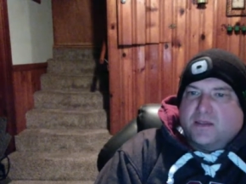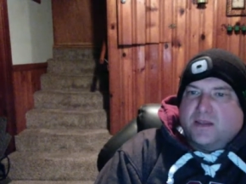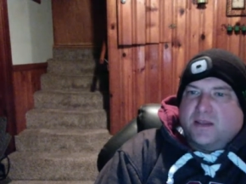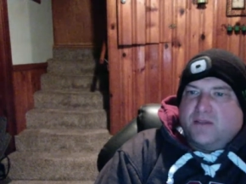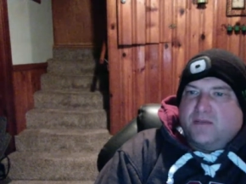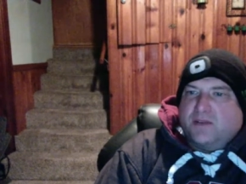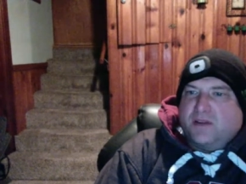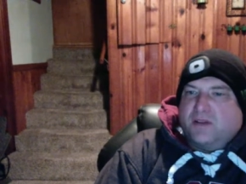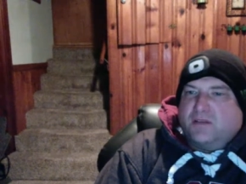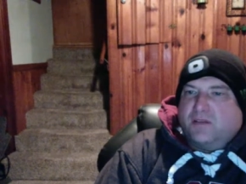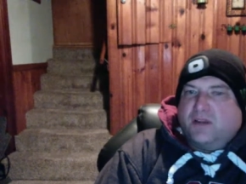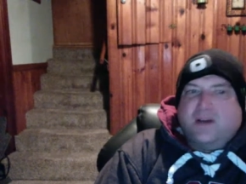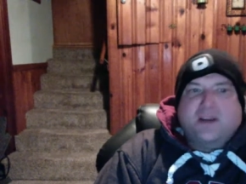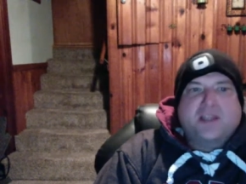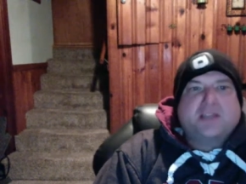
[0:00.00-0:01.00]
They have a
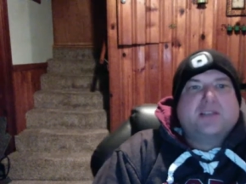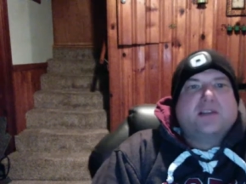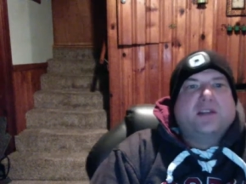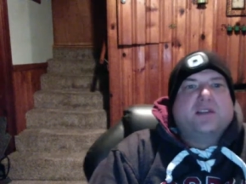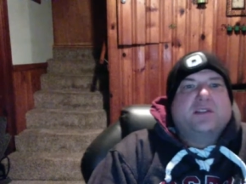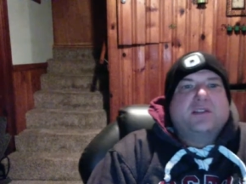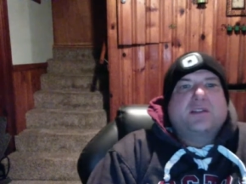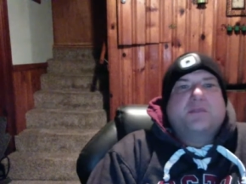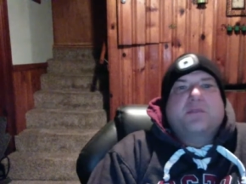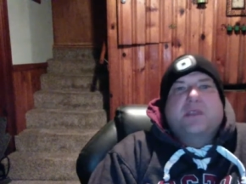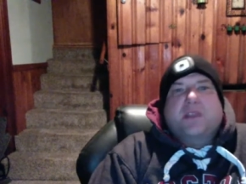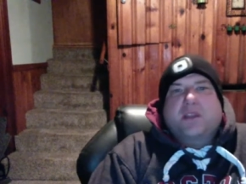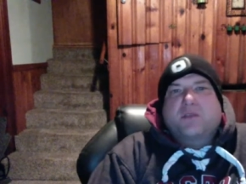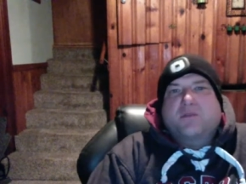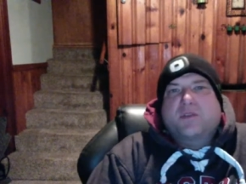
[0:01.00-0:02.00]
lot of nice colors to
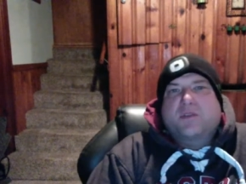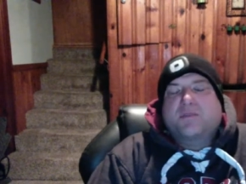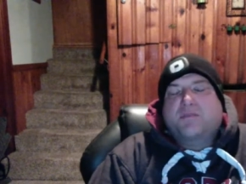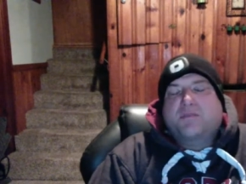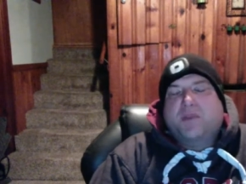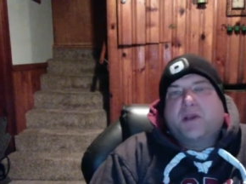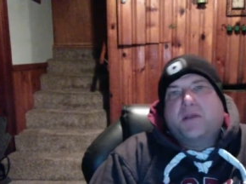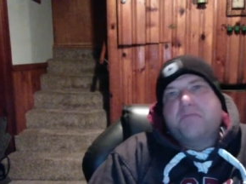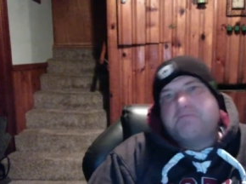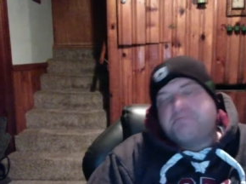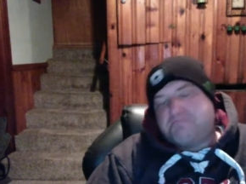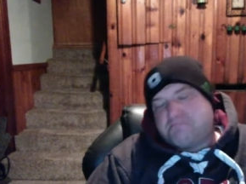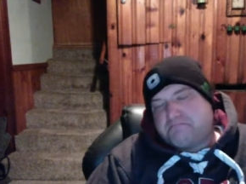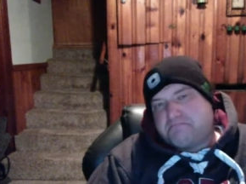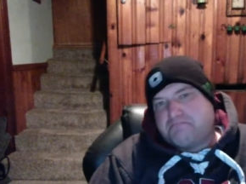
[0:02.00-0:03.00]
begin with, but
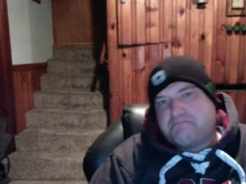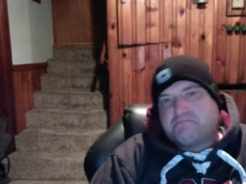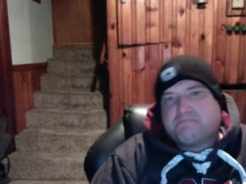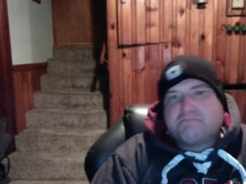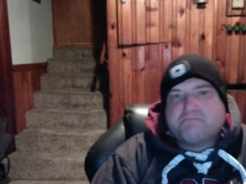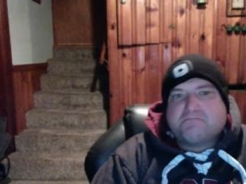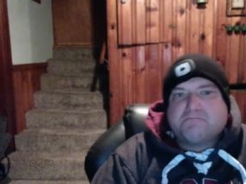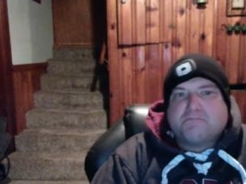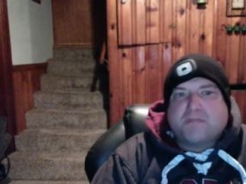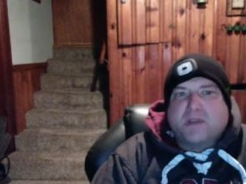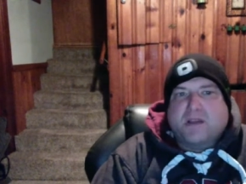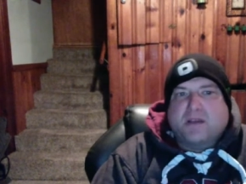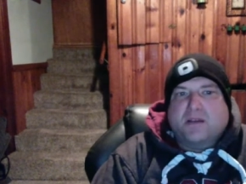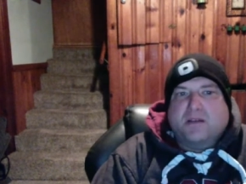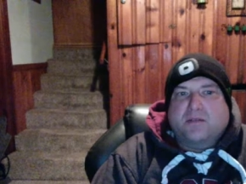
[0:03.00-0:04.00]

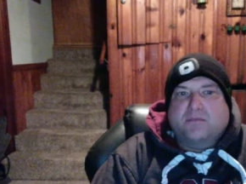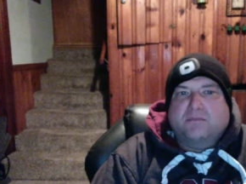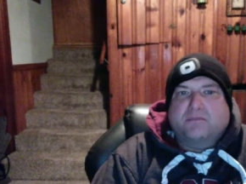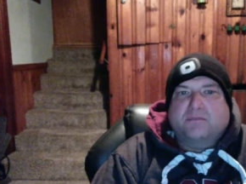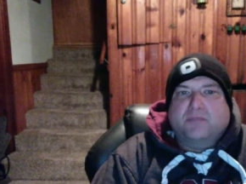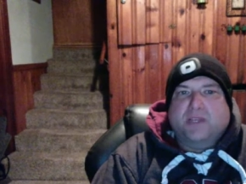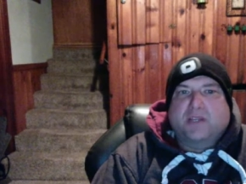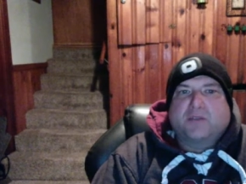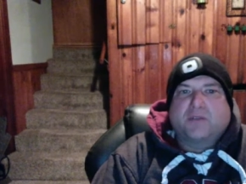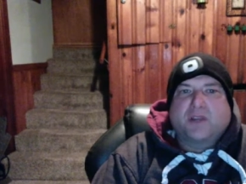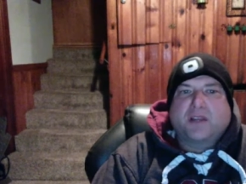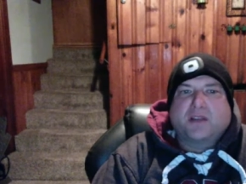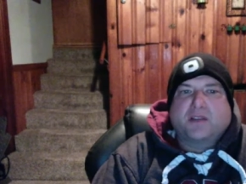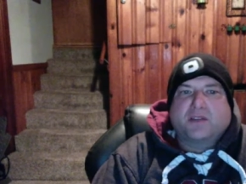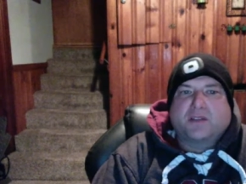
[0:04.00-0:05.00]
that
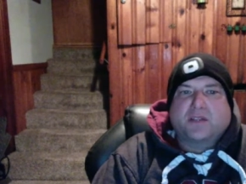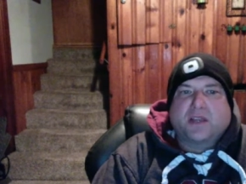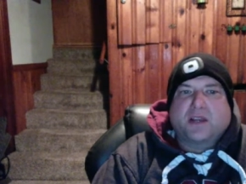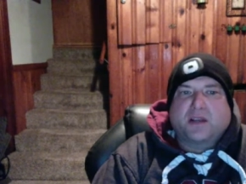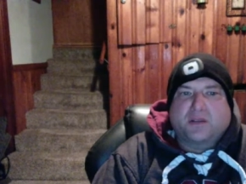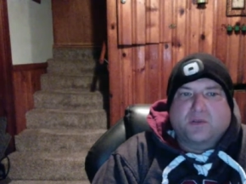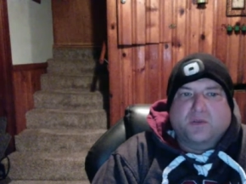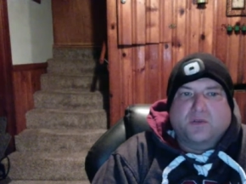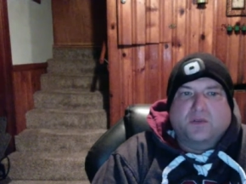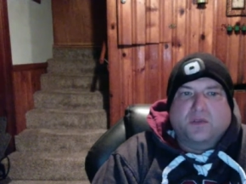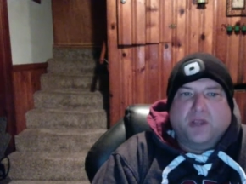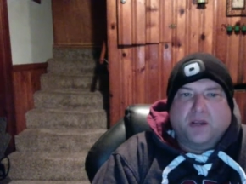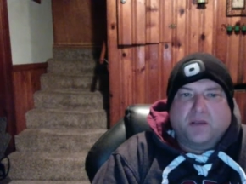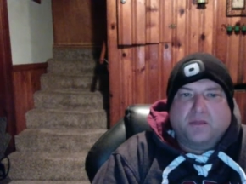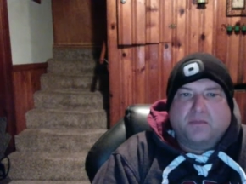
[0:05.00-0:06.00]
gray color is kind of cool.
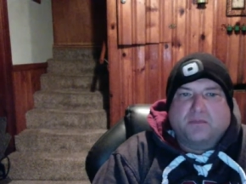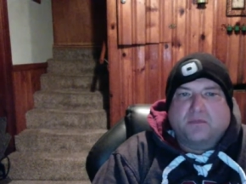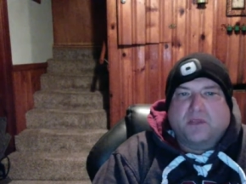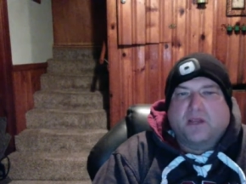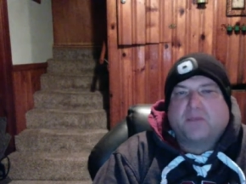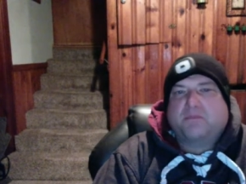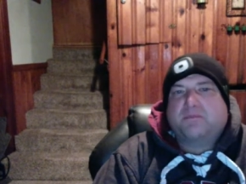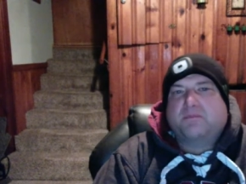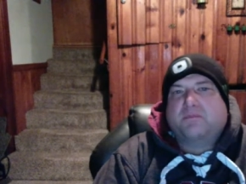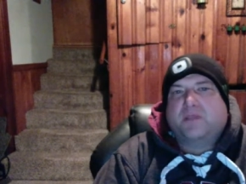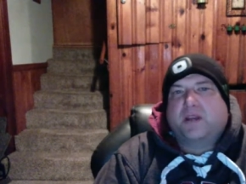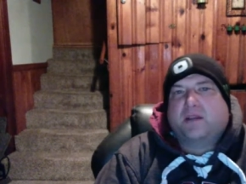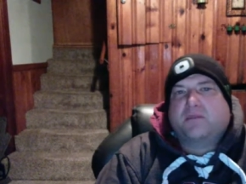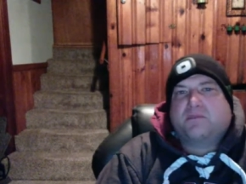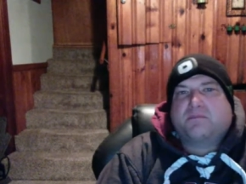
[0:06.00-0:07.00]
A lot of